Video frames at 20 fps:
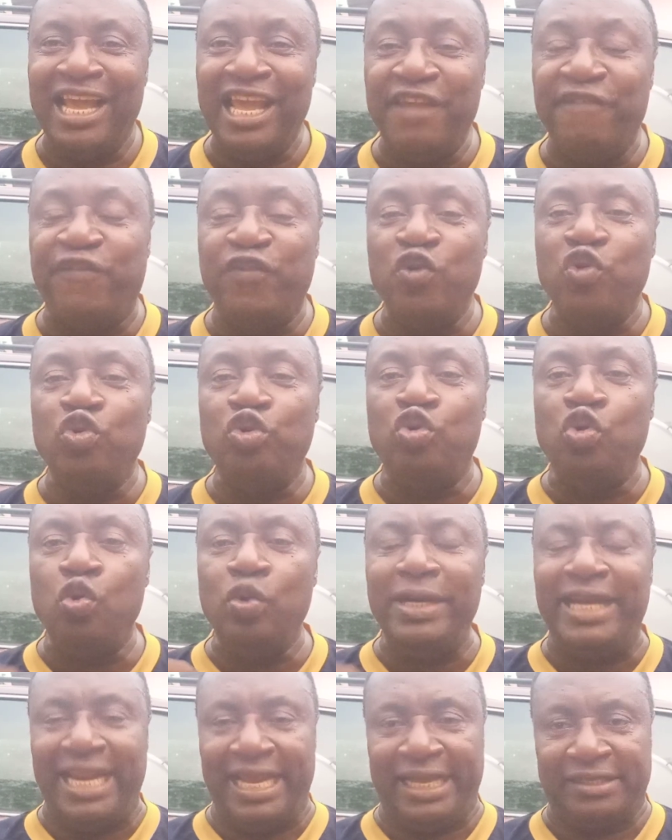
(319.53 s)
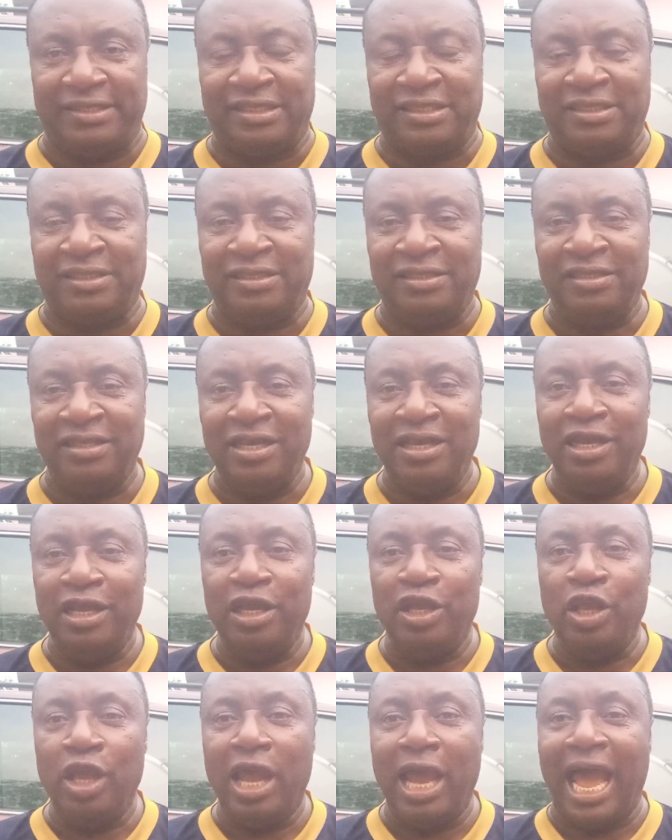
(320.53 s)
If you do this,
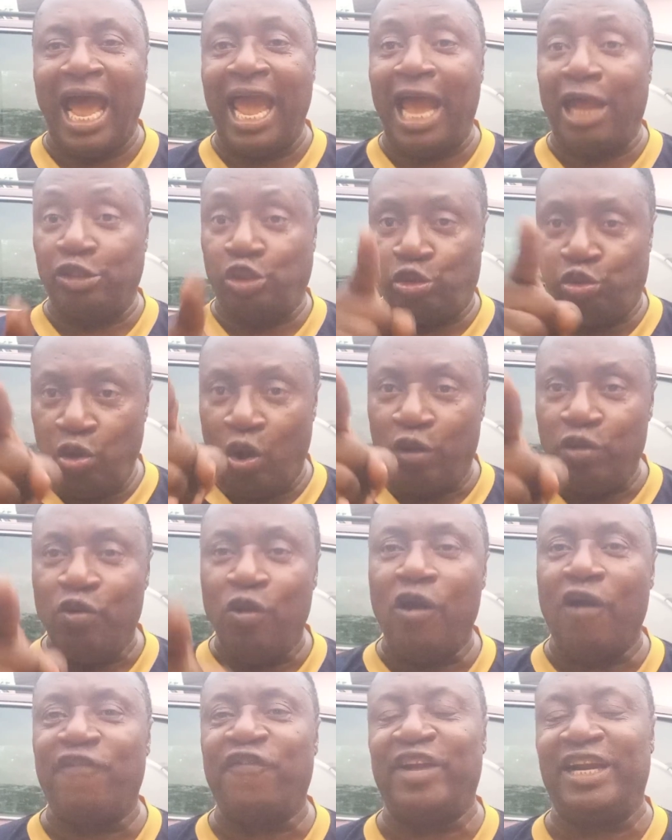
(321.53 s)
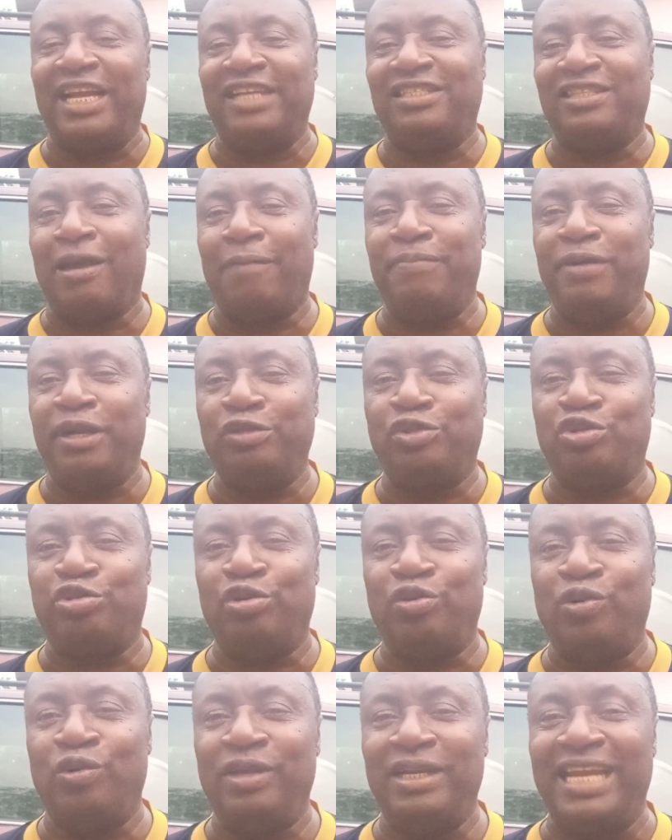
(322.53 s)
I assure you of financial
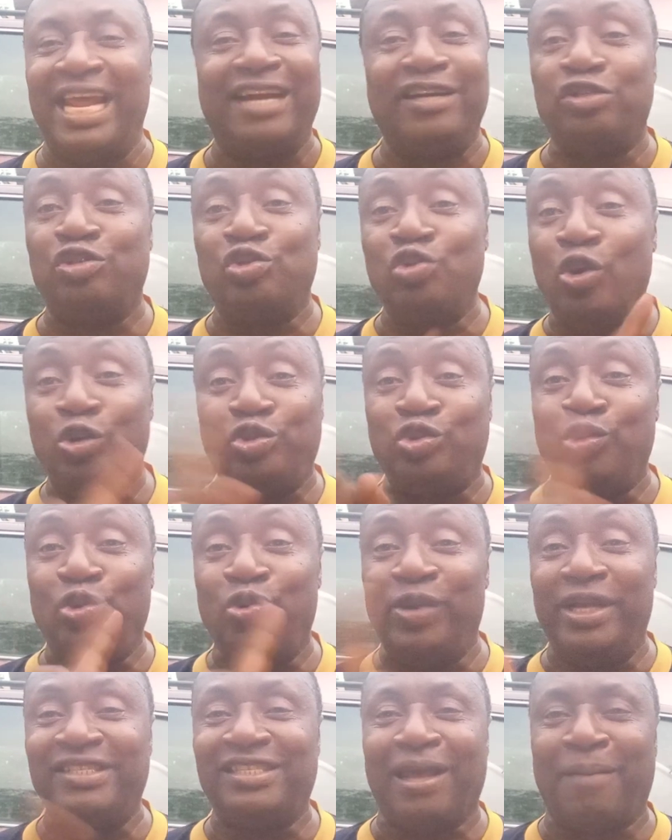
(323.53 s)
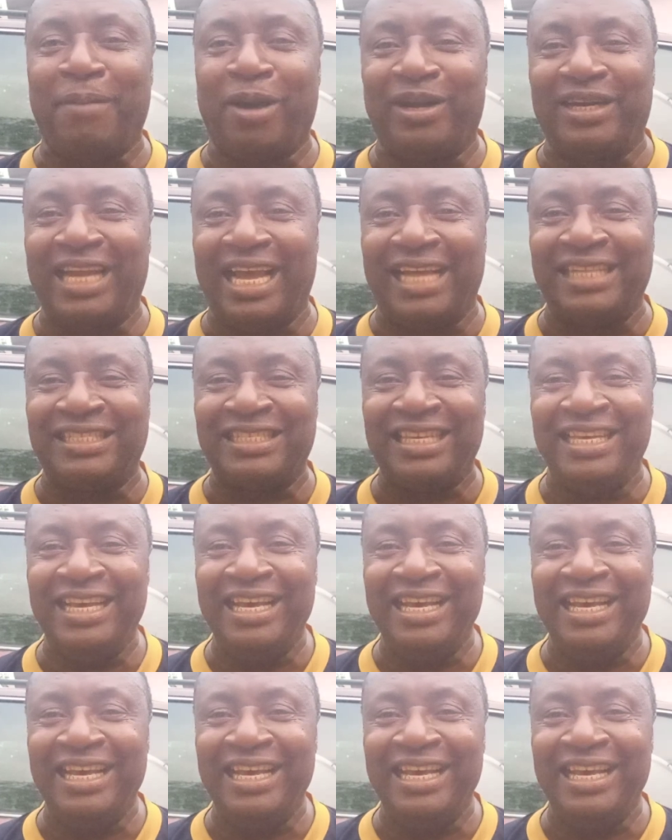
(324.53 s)
breakthrough. There is no two ways about that.